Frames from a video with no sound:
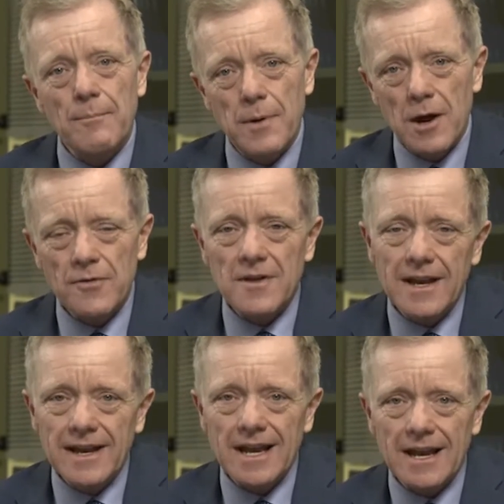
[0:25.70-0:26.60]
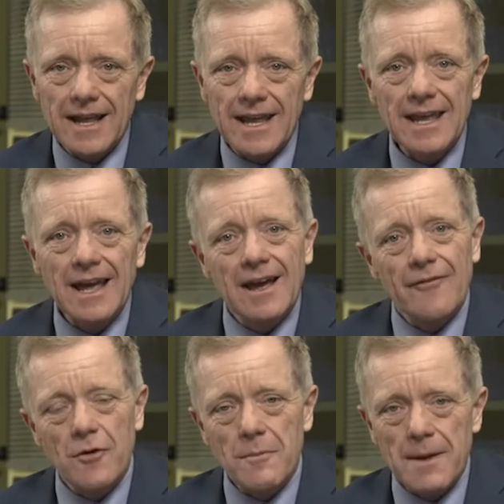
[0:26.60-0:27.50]
both clinically
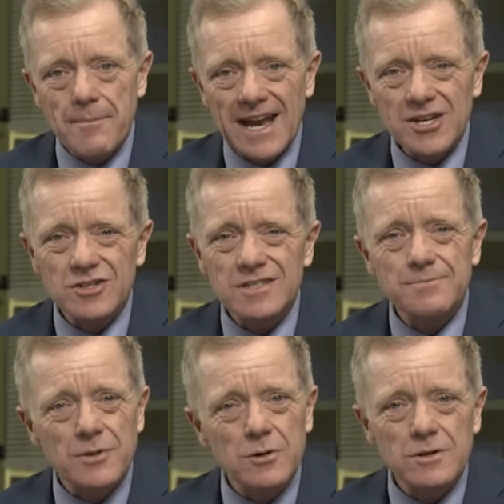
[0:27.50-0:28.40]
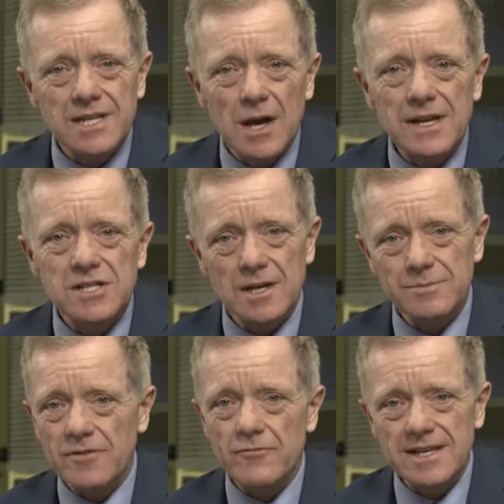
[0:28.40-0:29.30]
for my patients, but also in
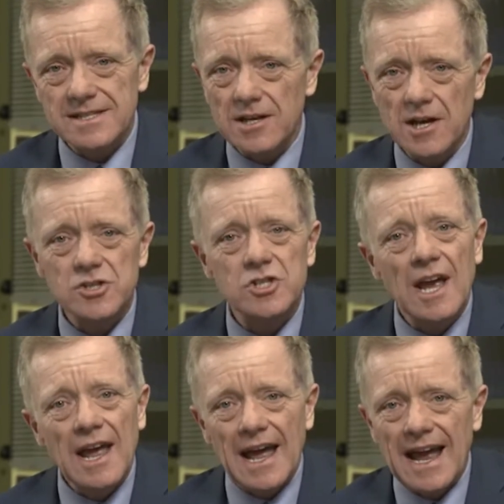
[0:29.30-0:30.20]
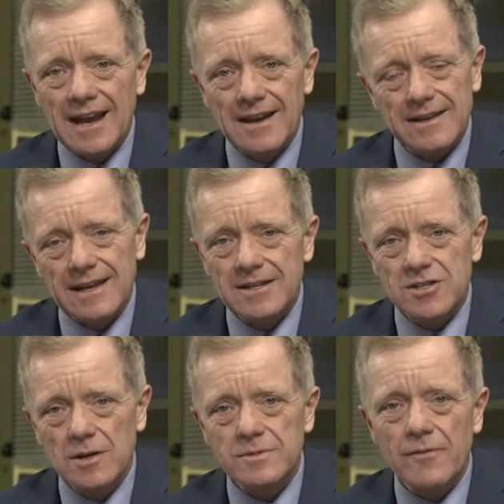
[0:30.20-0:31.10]
terms of research and in
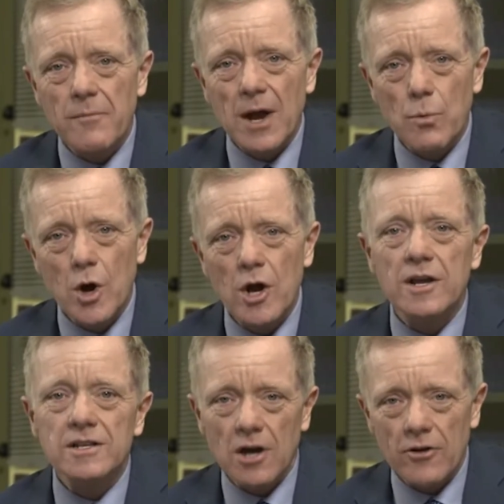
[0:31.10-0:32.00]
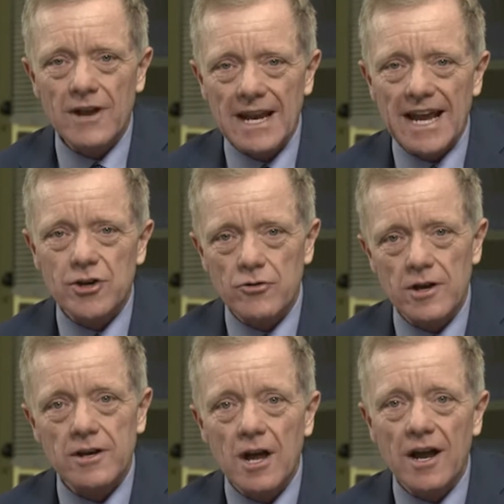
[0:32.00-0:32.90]
terms of my work as honorary lecturer
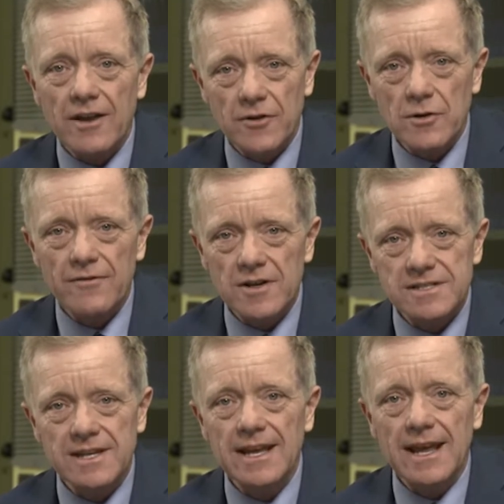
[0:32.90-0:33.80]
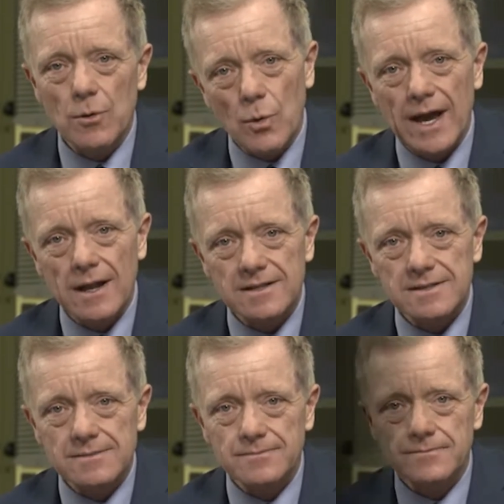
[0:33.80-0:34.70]
at Cardiff University in Wales.